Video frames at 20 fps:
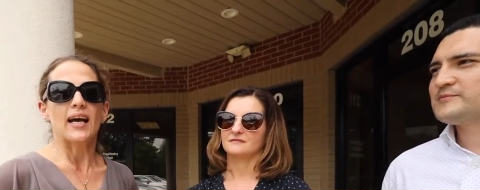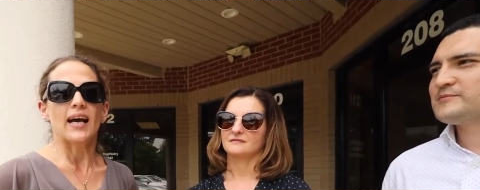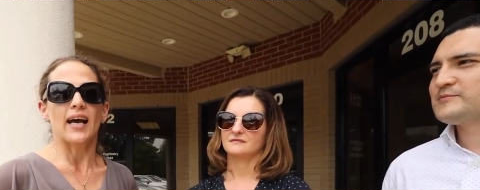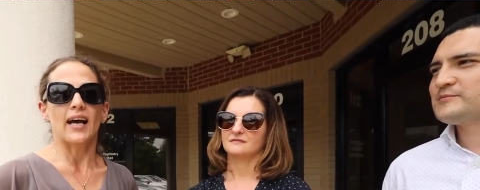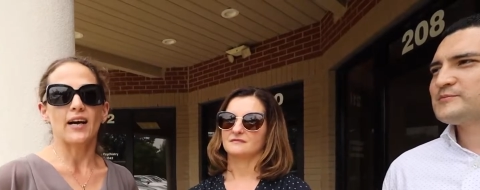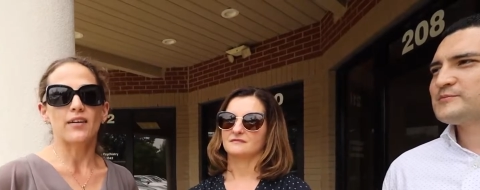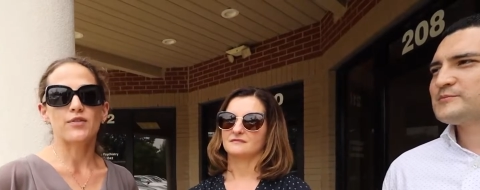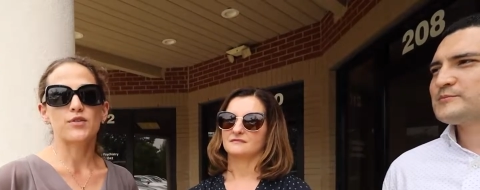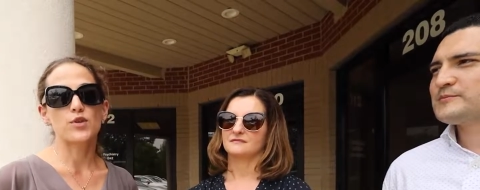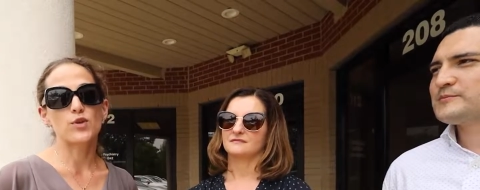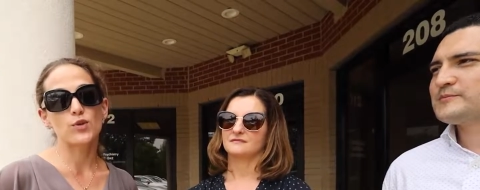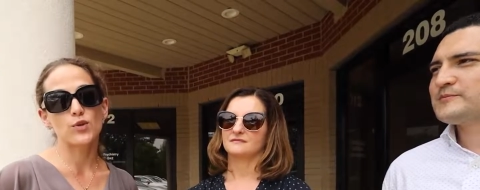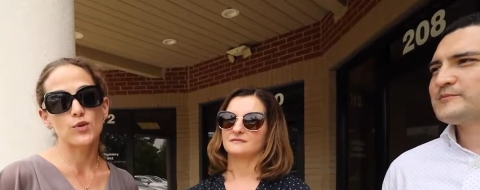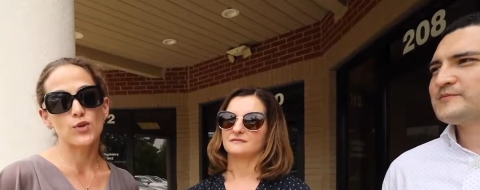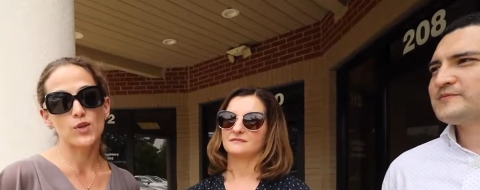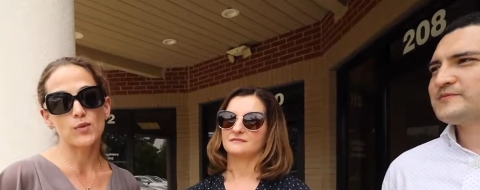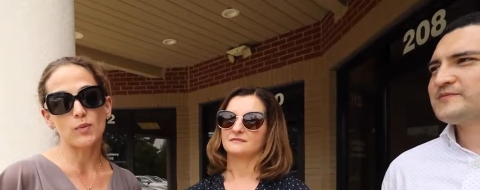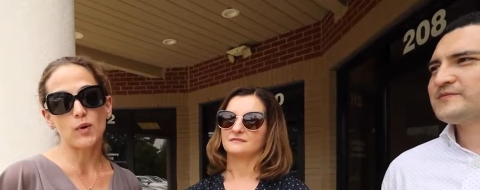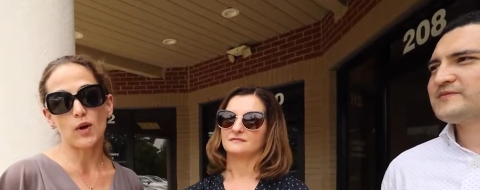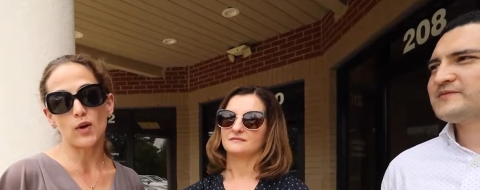Speaker 1: Have two
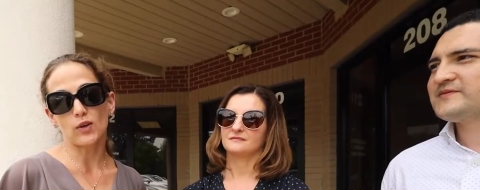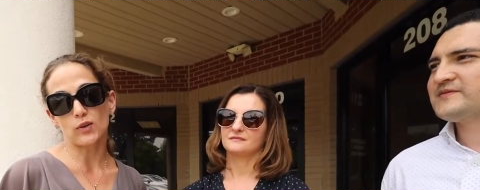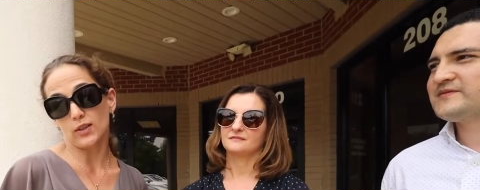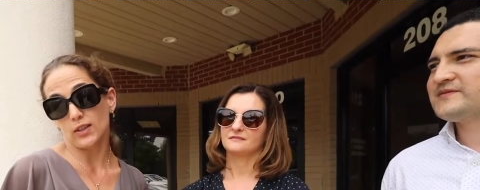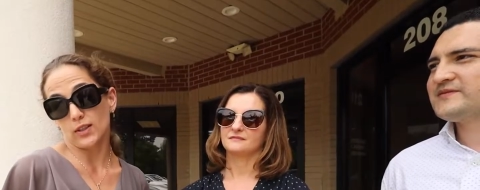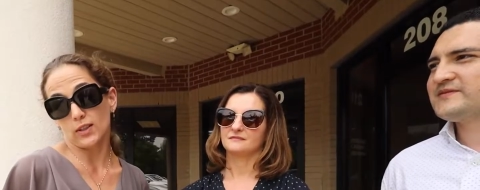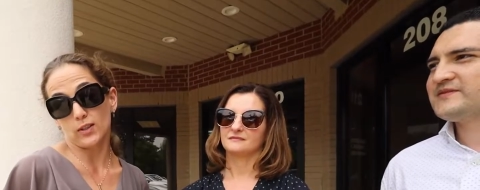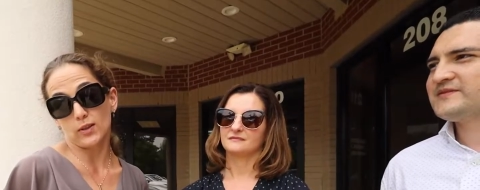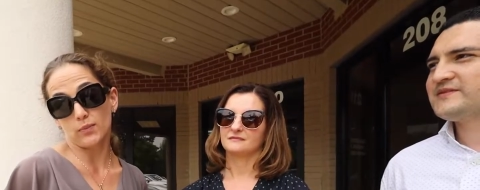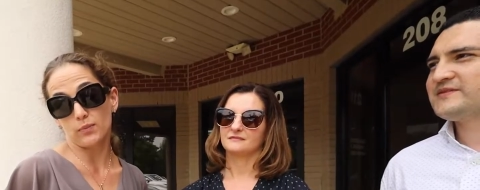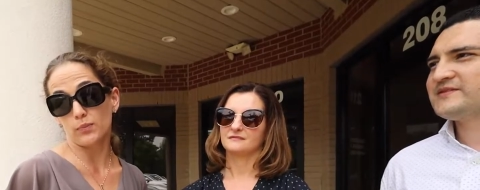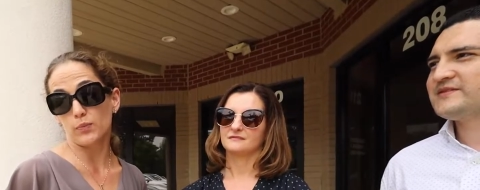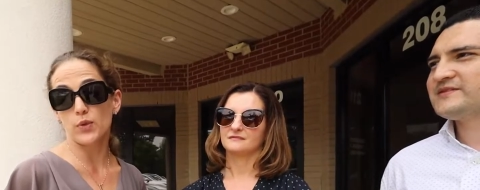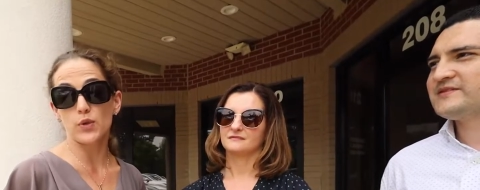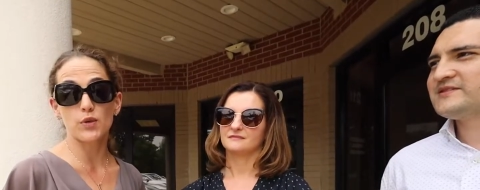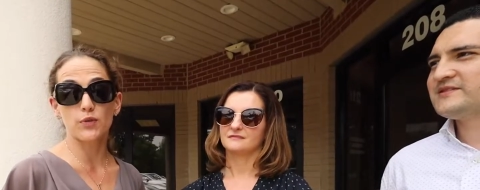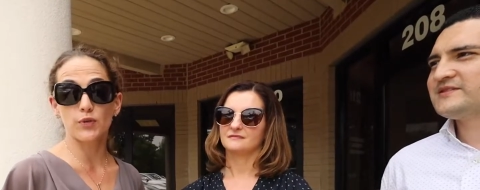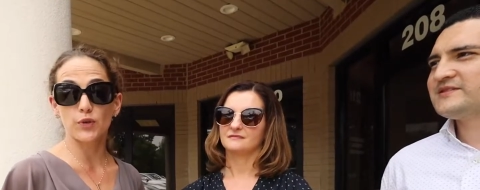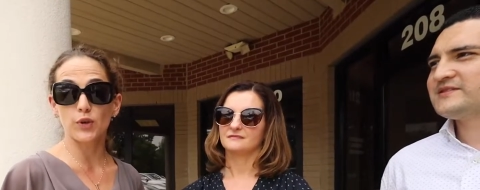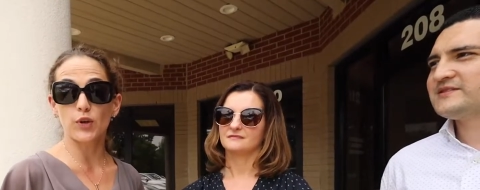small, little,
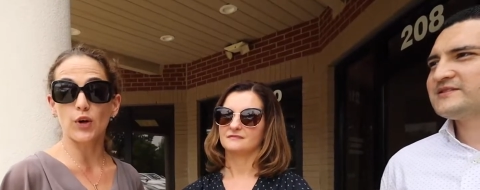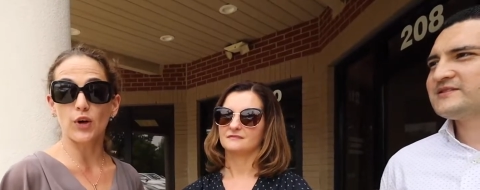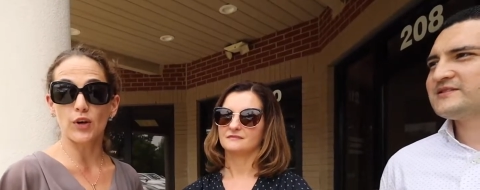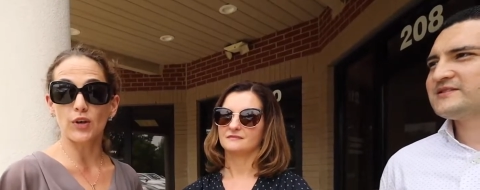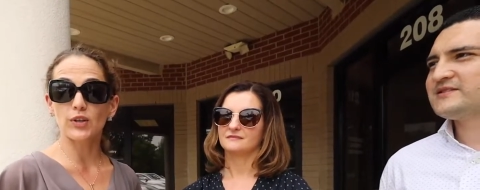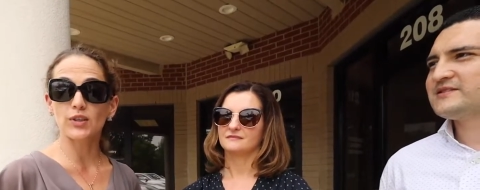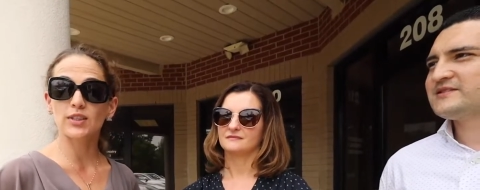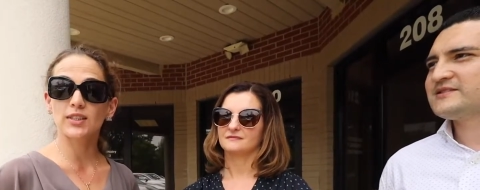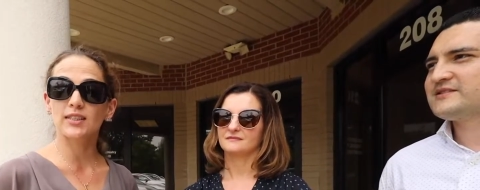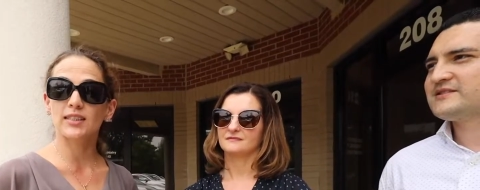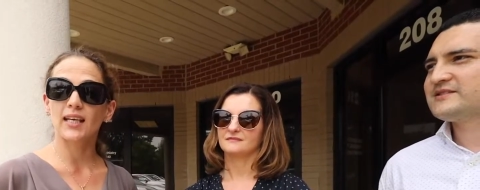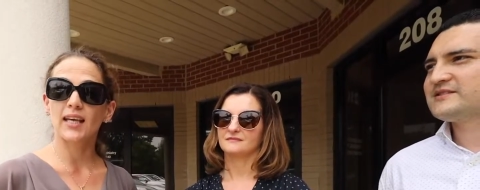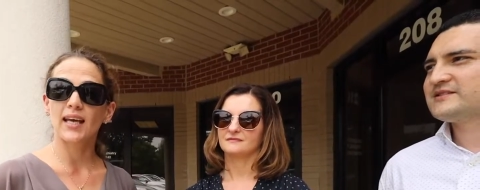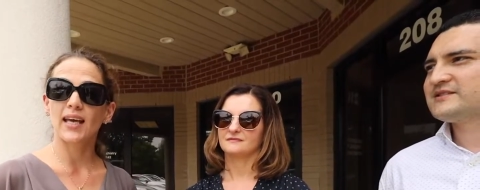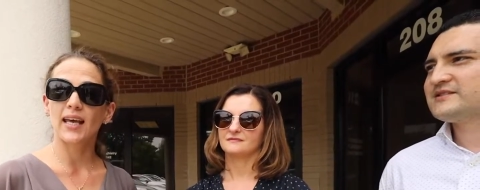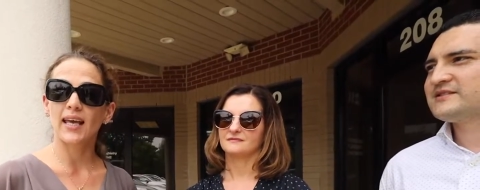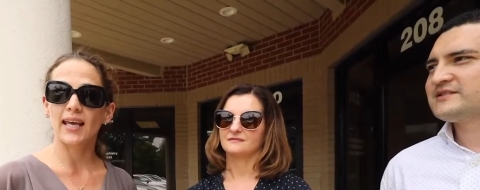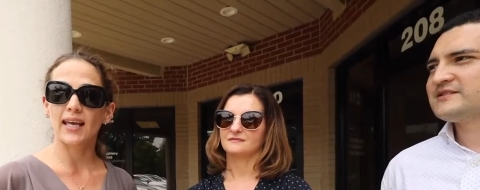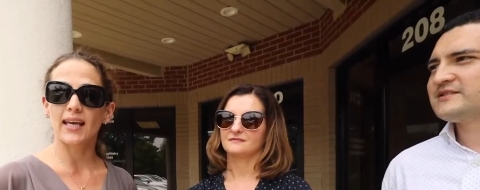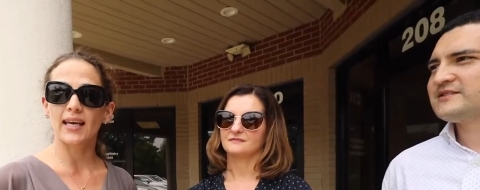beautiful girls,
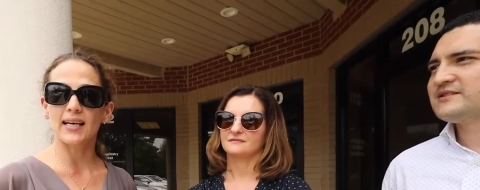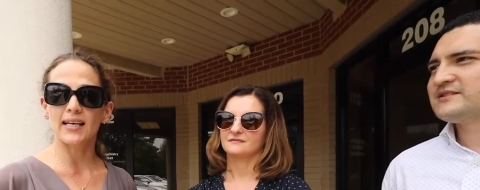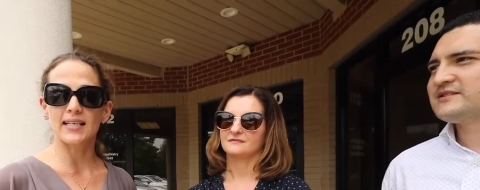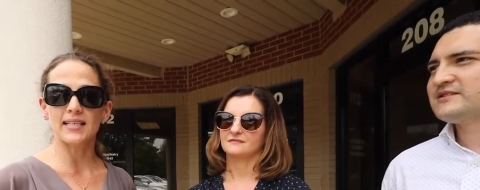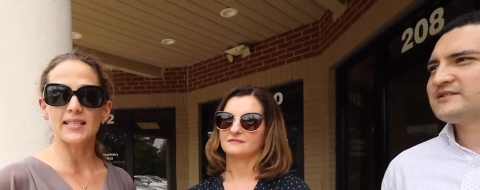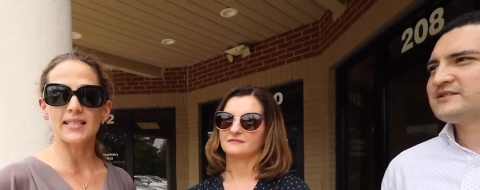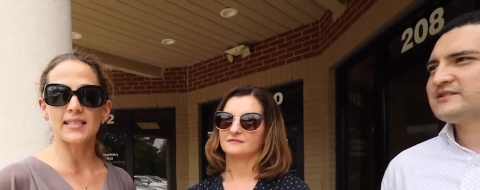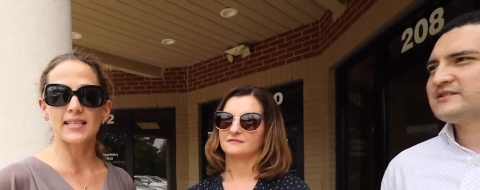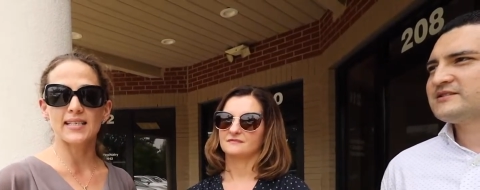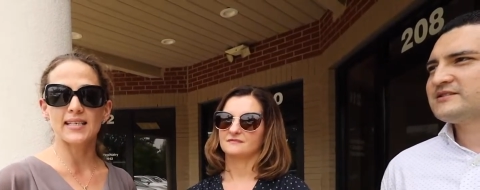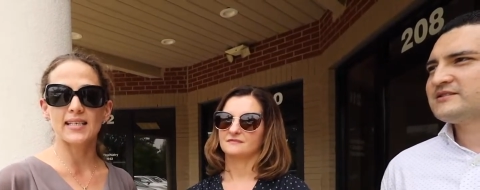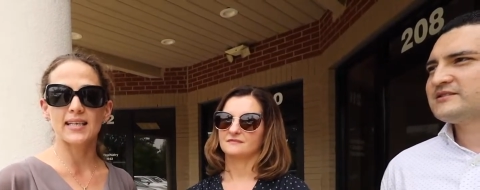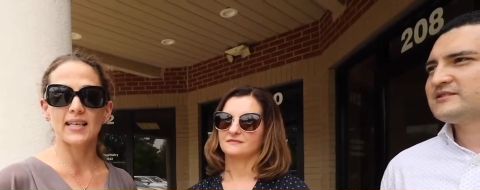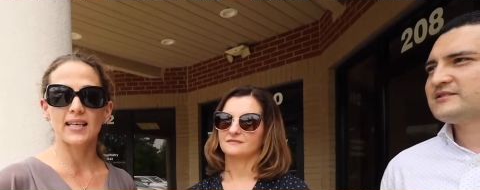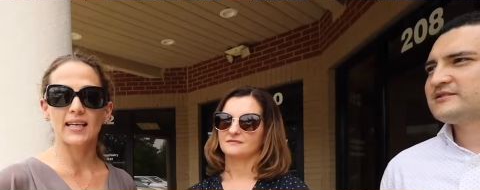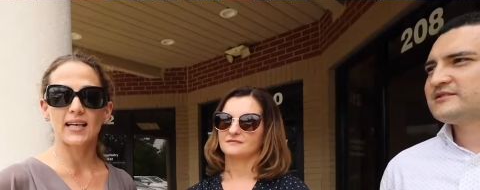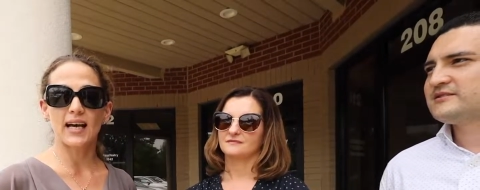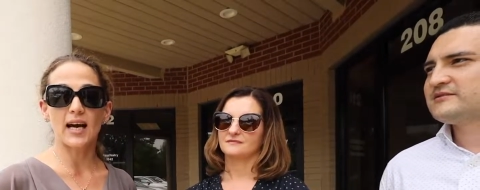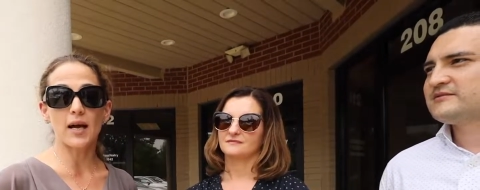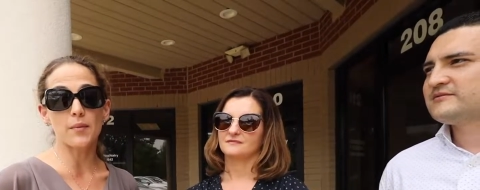and
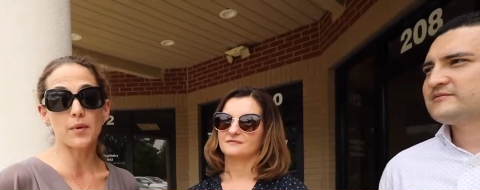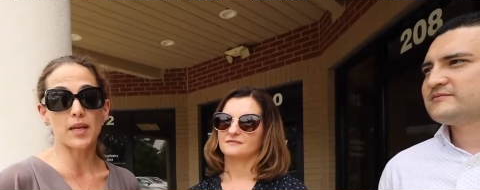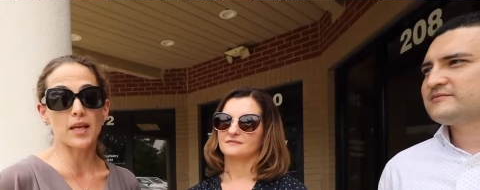I'm